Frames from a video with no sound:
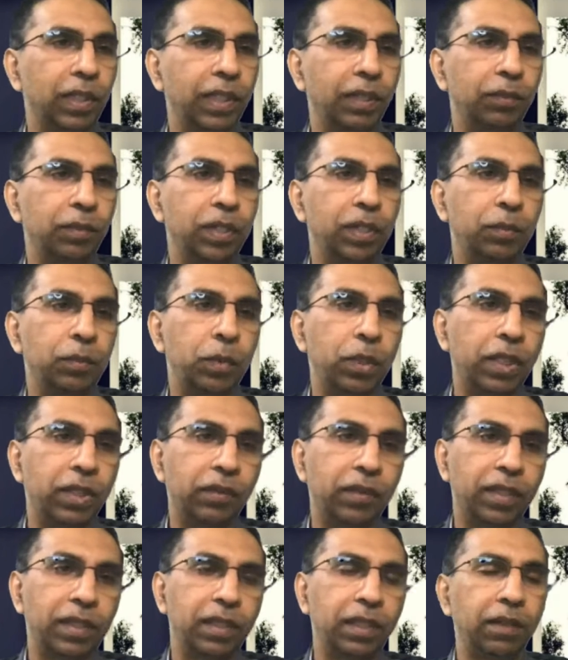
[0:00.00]
That means put
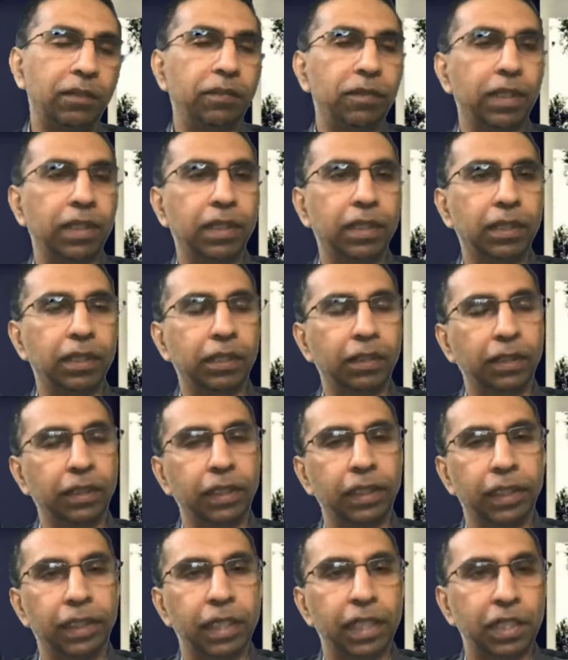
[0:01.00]
yourself
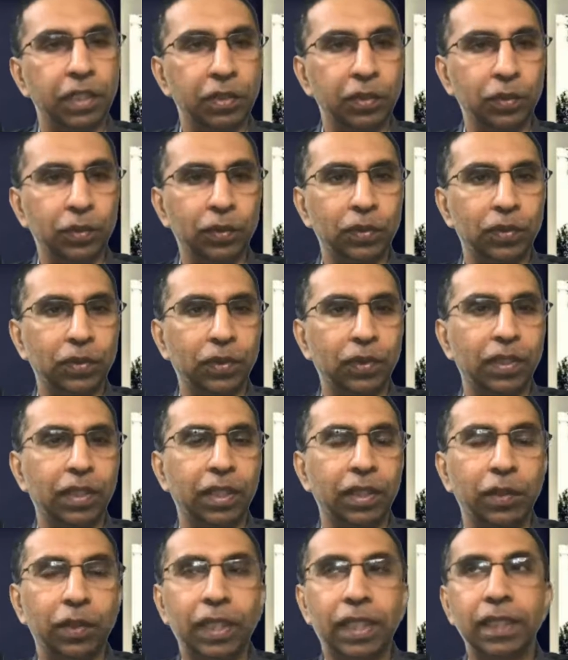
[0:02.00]
in their shoes so
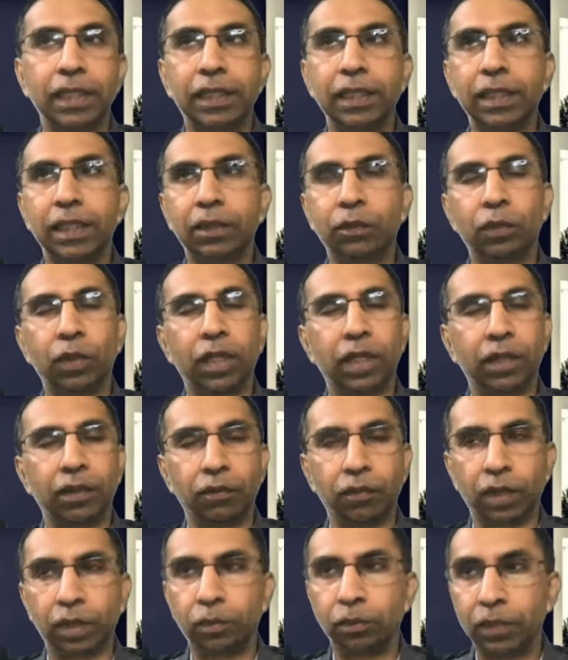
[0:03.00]
that you can see the
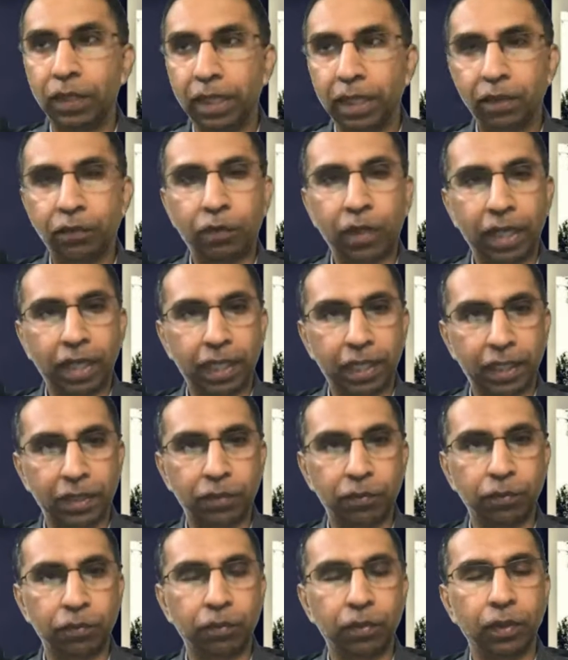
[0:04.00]
world from their
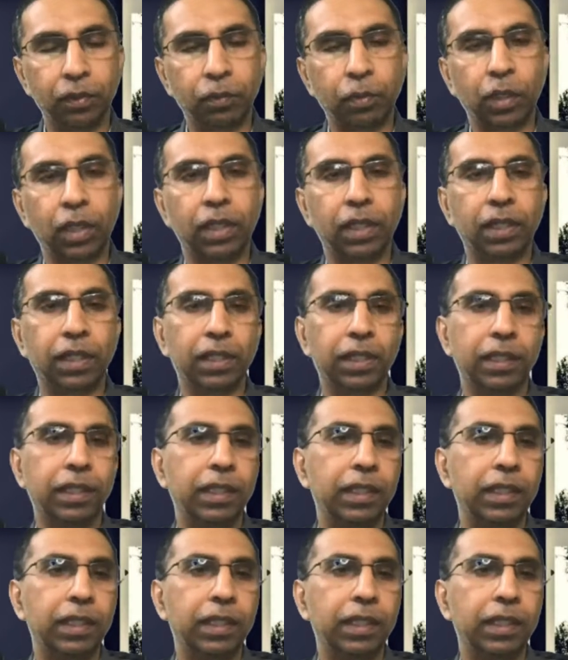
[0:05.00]
vantage point.